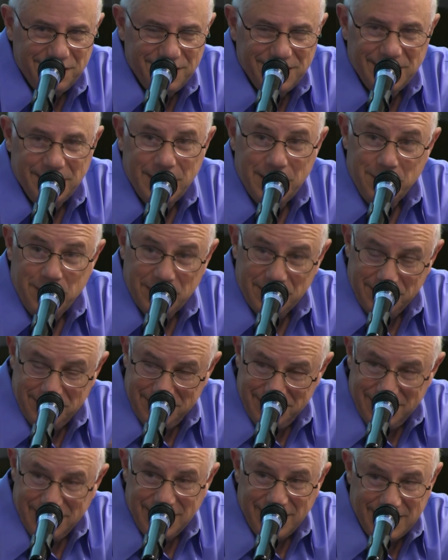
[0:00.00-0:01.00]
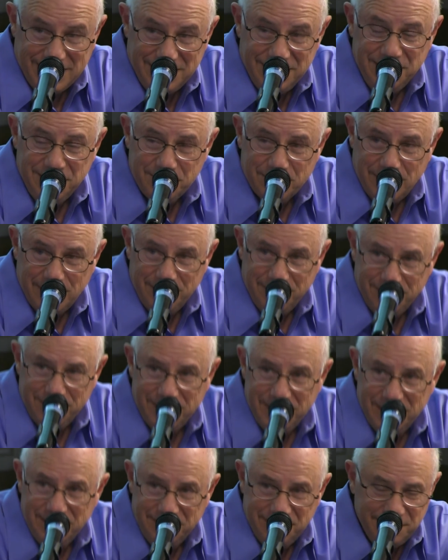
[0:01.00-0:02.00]
about hard disk drives
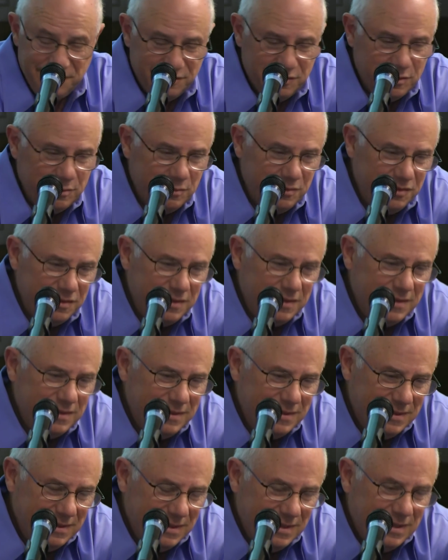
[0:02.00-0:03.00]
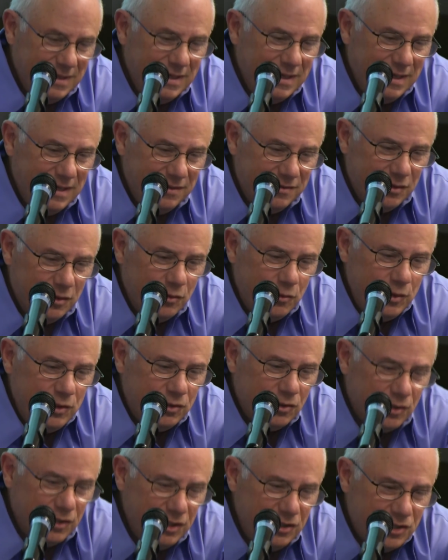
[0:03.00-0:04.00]
and systems. So we
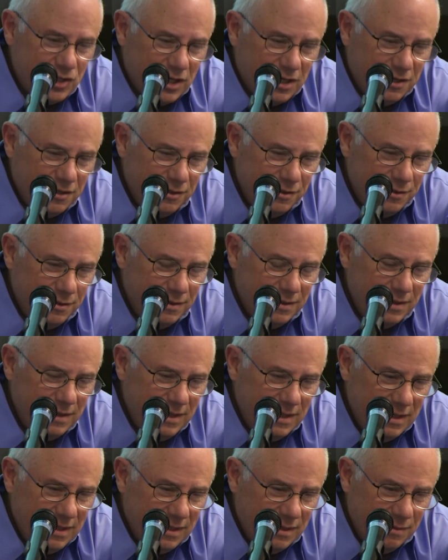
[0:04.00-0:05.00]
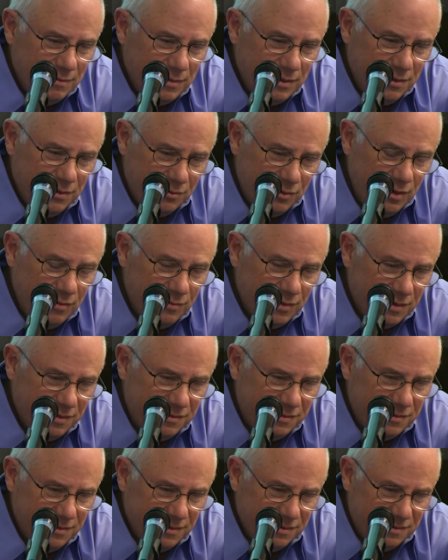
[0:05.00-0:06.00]
taught each other, and the three of
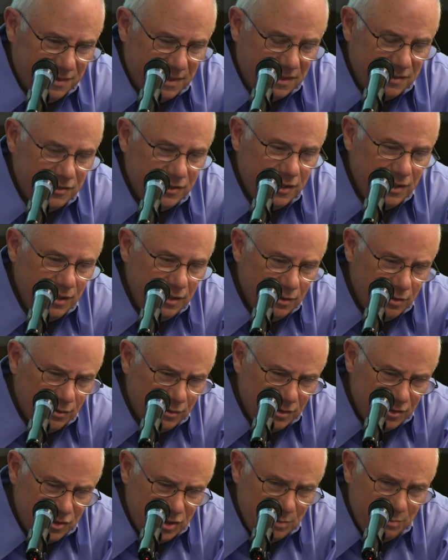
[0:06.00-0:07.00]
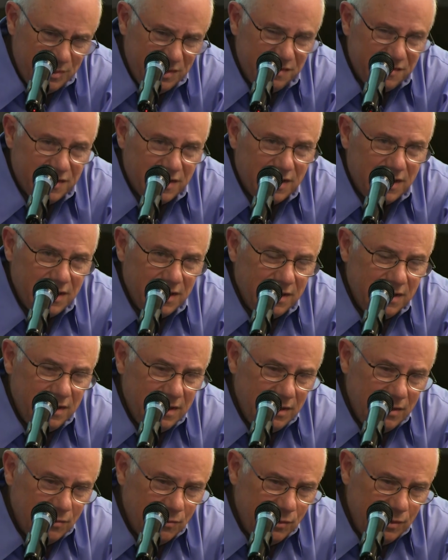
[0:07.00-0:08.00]
us, Sanjay on the chip
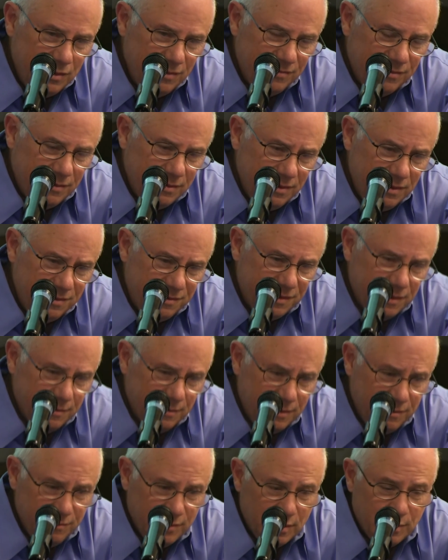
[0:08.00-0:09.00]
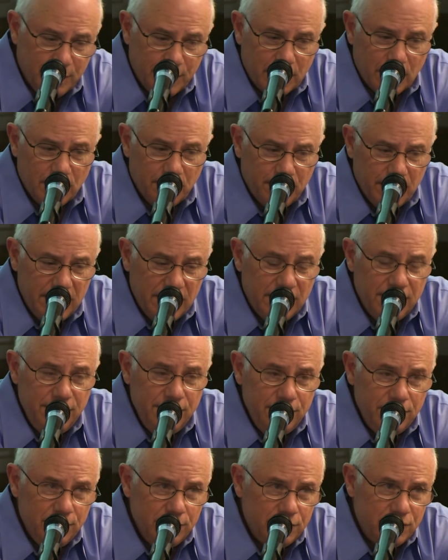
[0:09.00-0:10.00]
design, we developed a completely
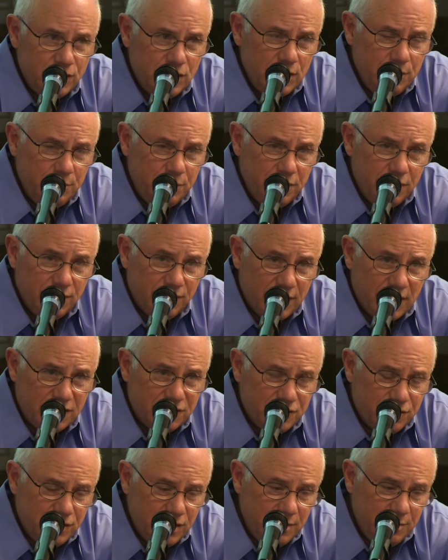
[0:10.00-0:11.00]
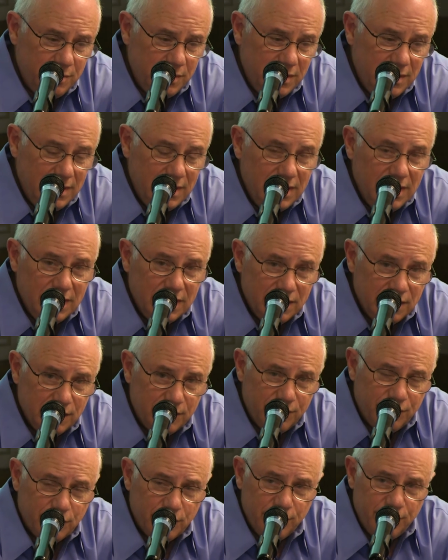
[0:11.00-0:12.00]
new chip, flash chip,
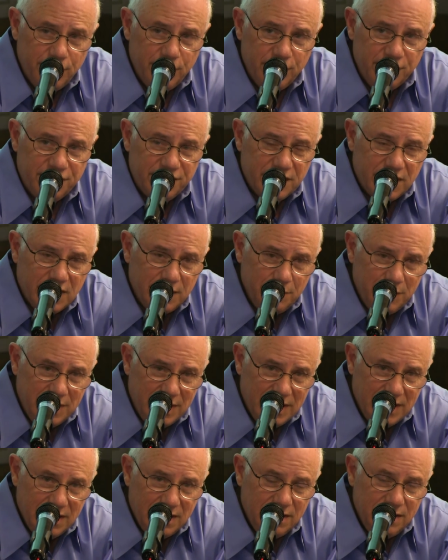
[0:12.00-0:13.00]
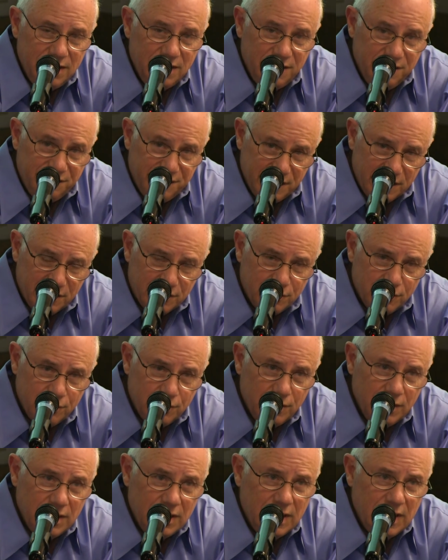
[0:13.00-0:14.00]
that for the first time had a sector
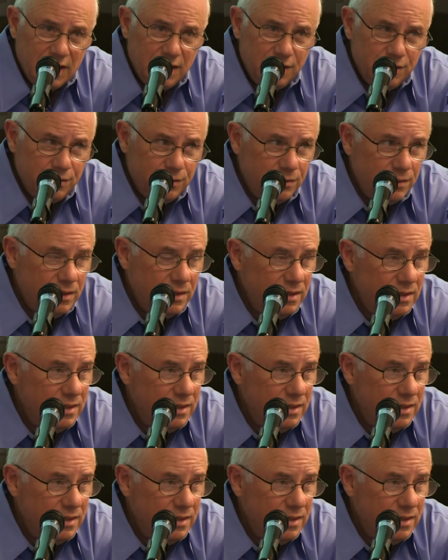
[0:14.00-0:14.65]
and header